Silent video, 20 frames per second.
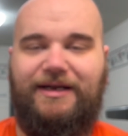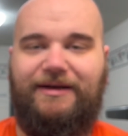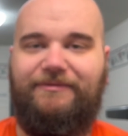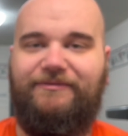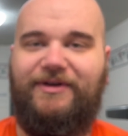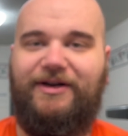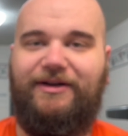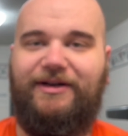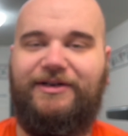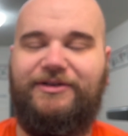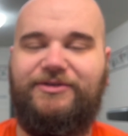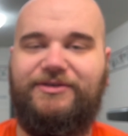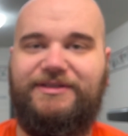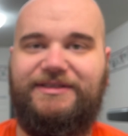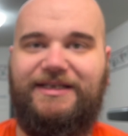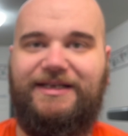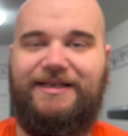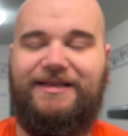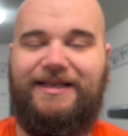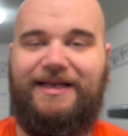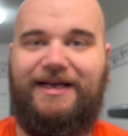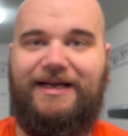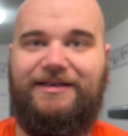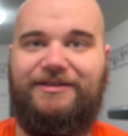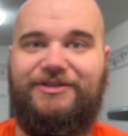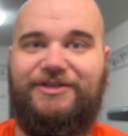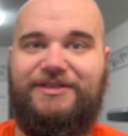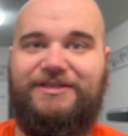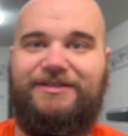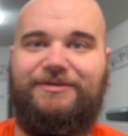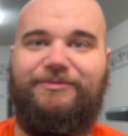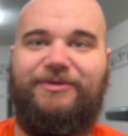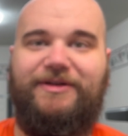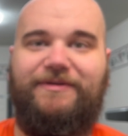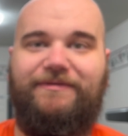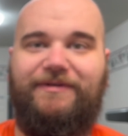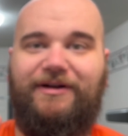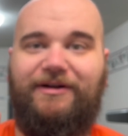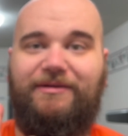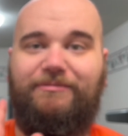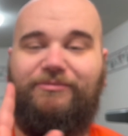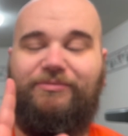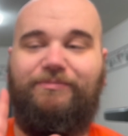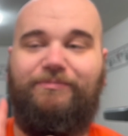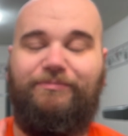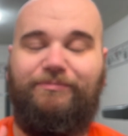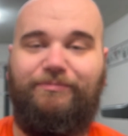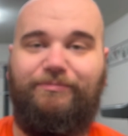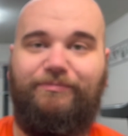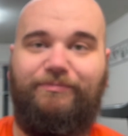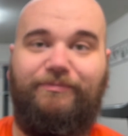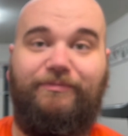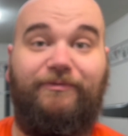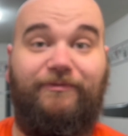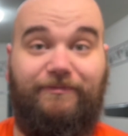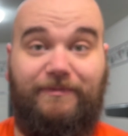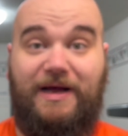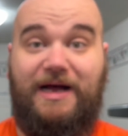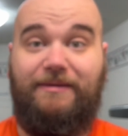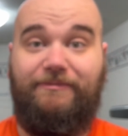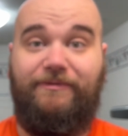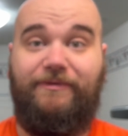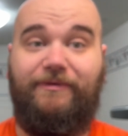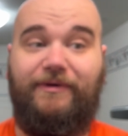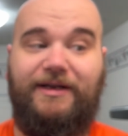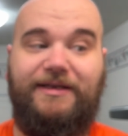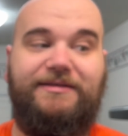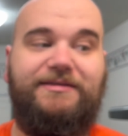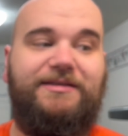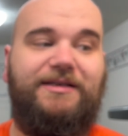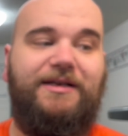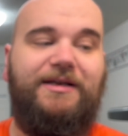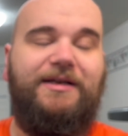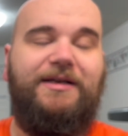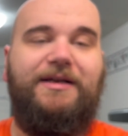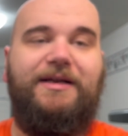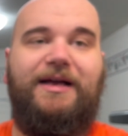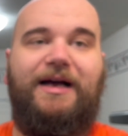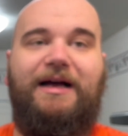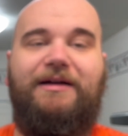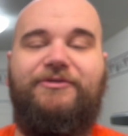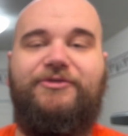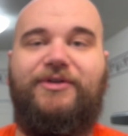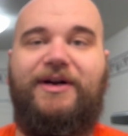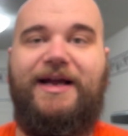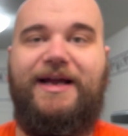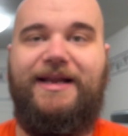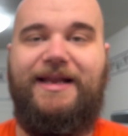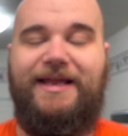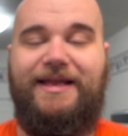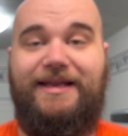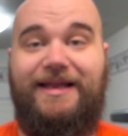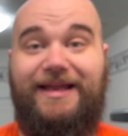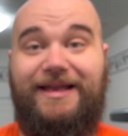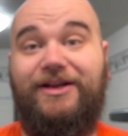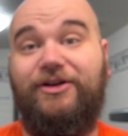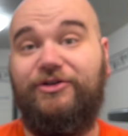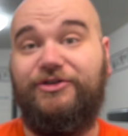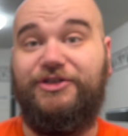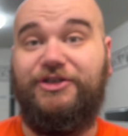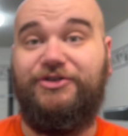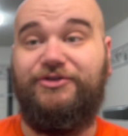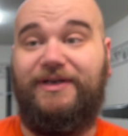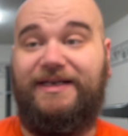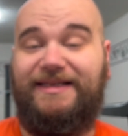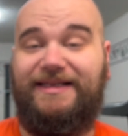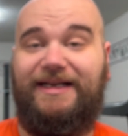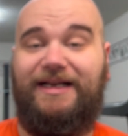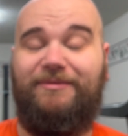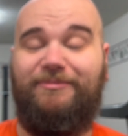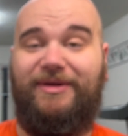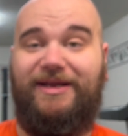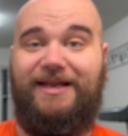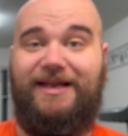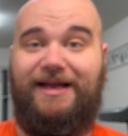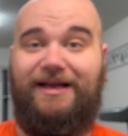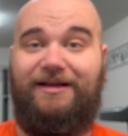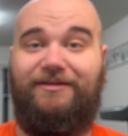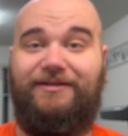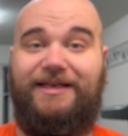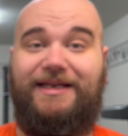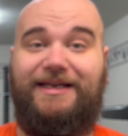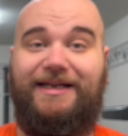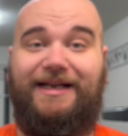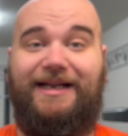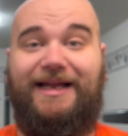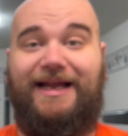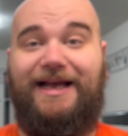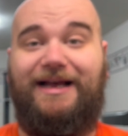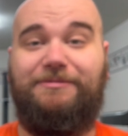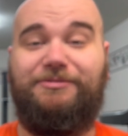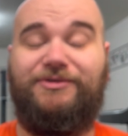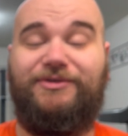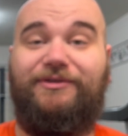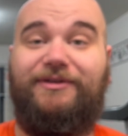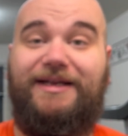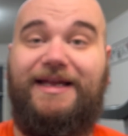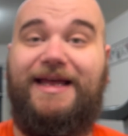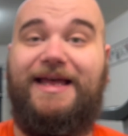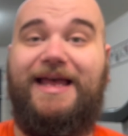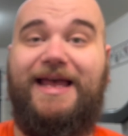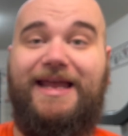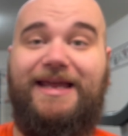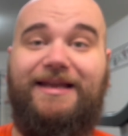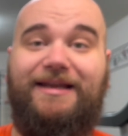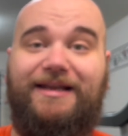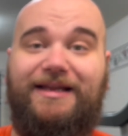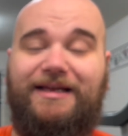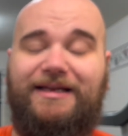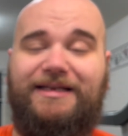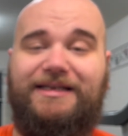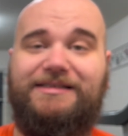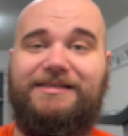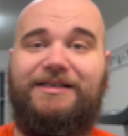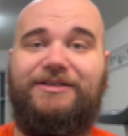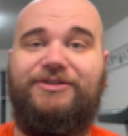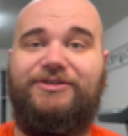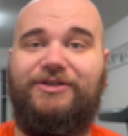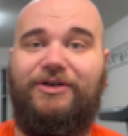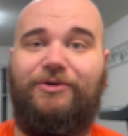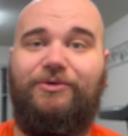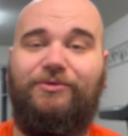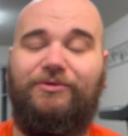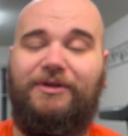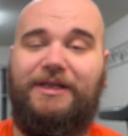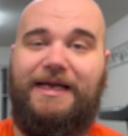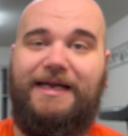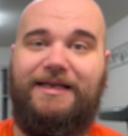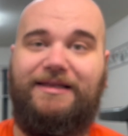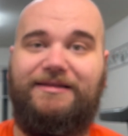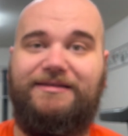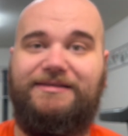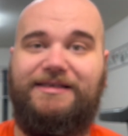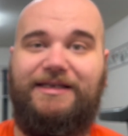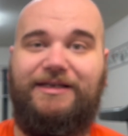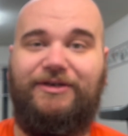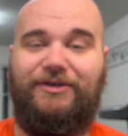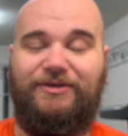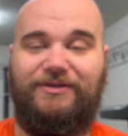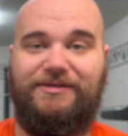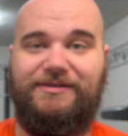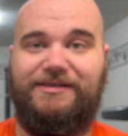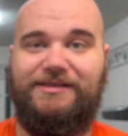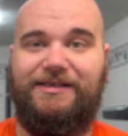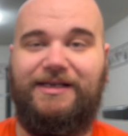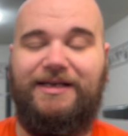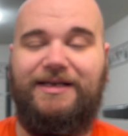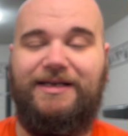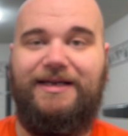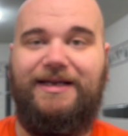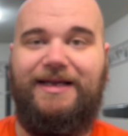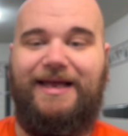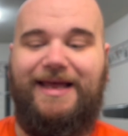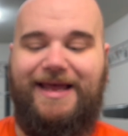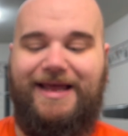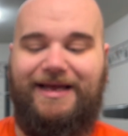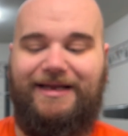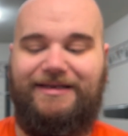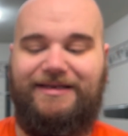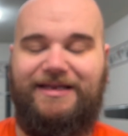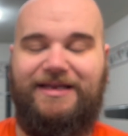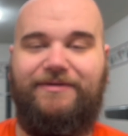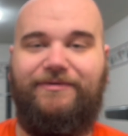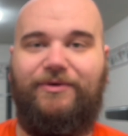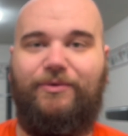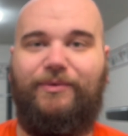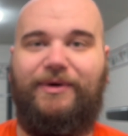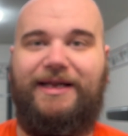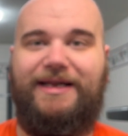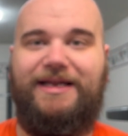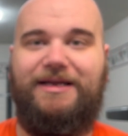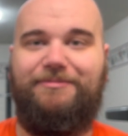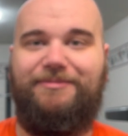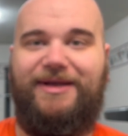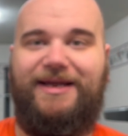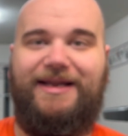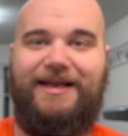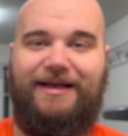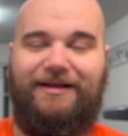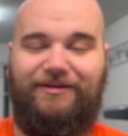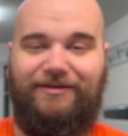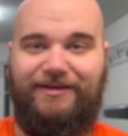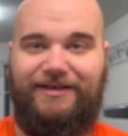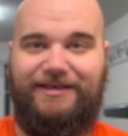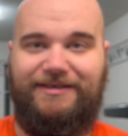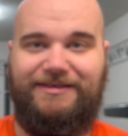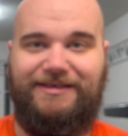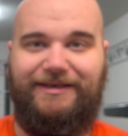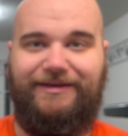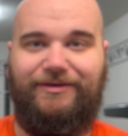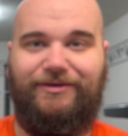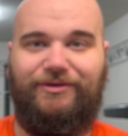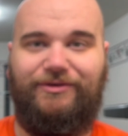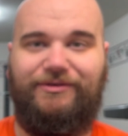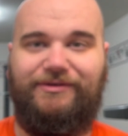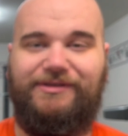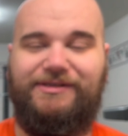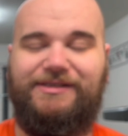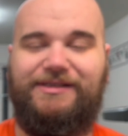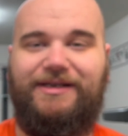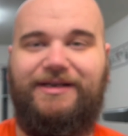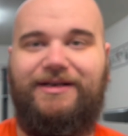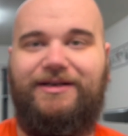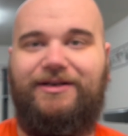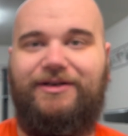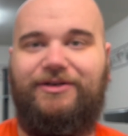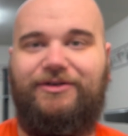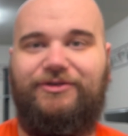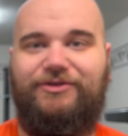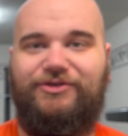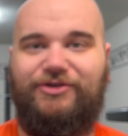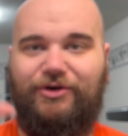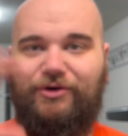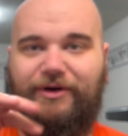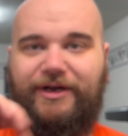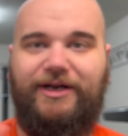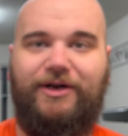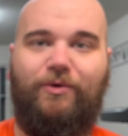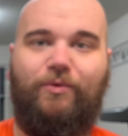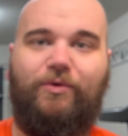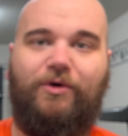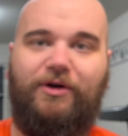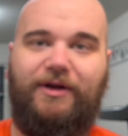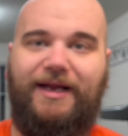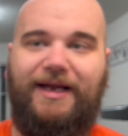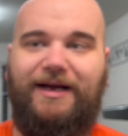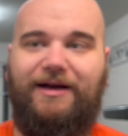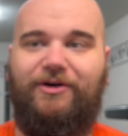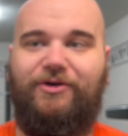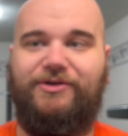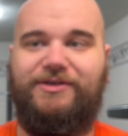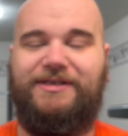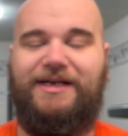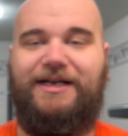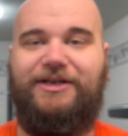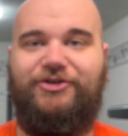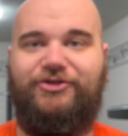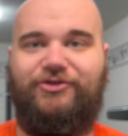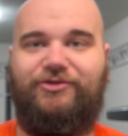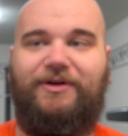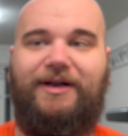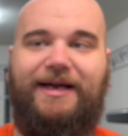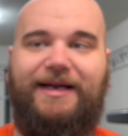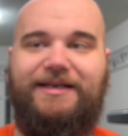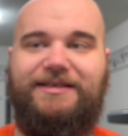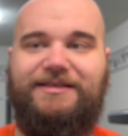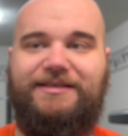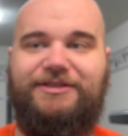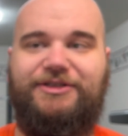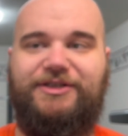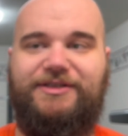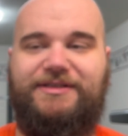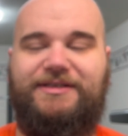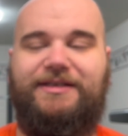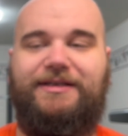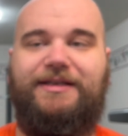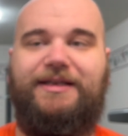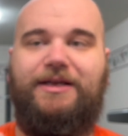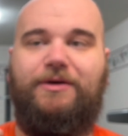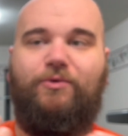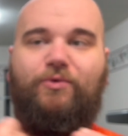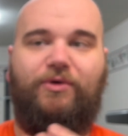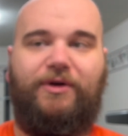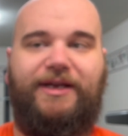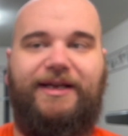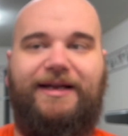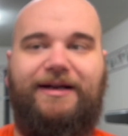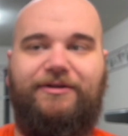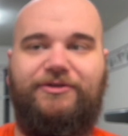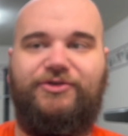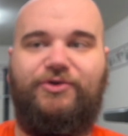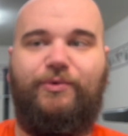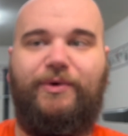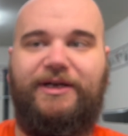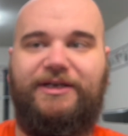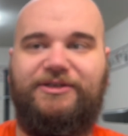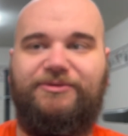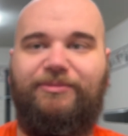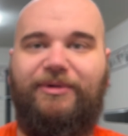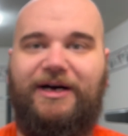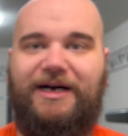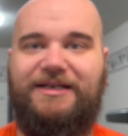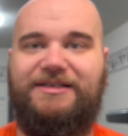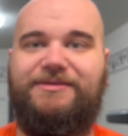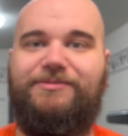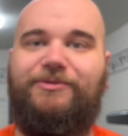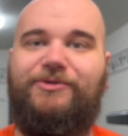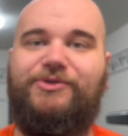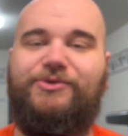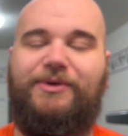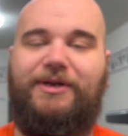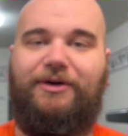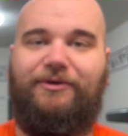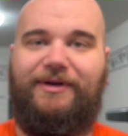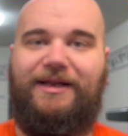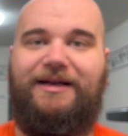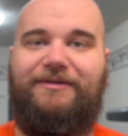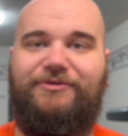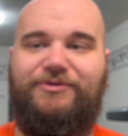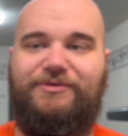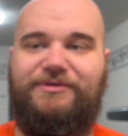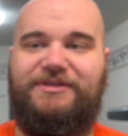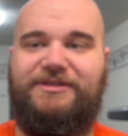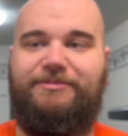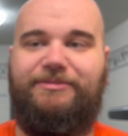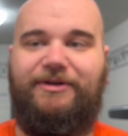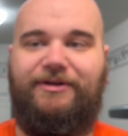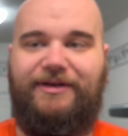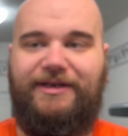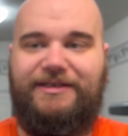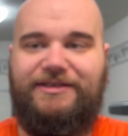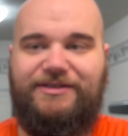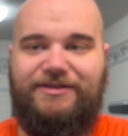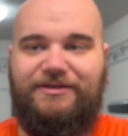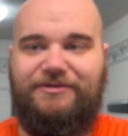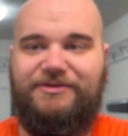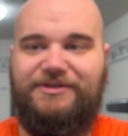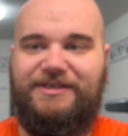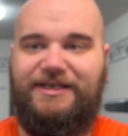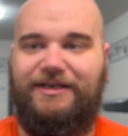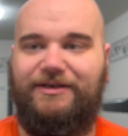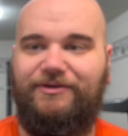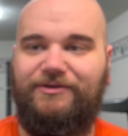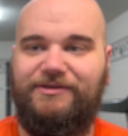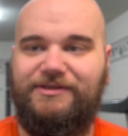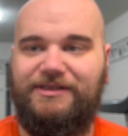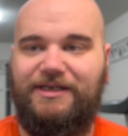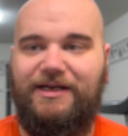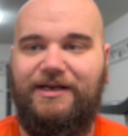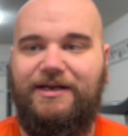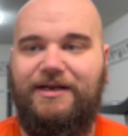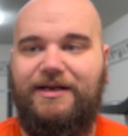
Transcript: I'm very interested in that, just to be very upfront. I've tried an energy drink that had beta-alanine and I absolutely hated it because I don't like the tingles. And even when I get beta-alanine tingles during a workout, I try to just get working out as quick as possible so I don't have to experience those tingles.